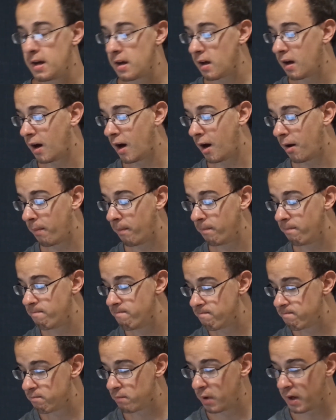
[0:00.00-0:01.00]
Um,
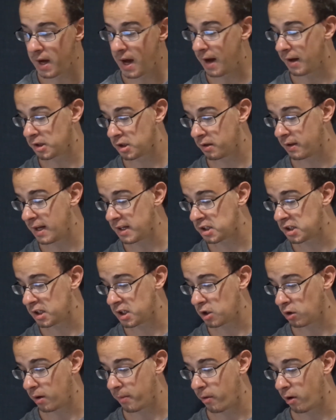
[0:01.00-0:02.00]
but yeah, so that's it,
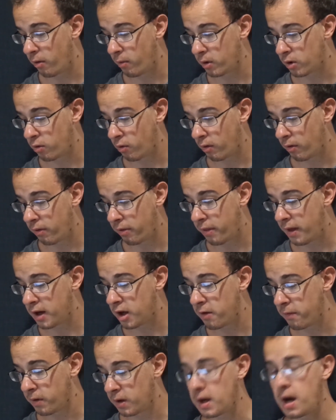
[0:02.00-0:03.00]
Joey Berry 121 Thank
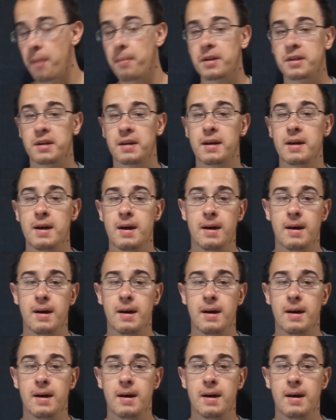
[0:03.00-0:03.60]
you for commenting.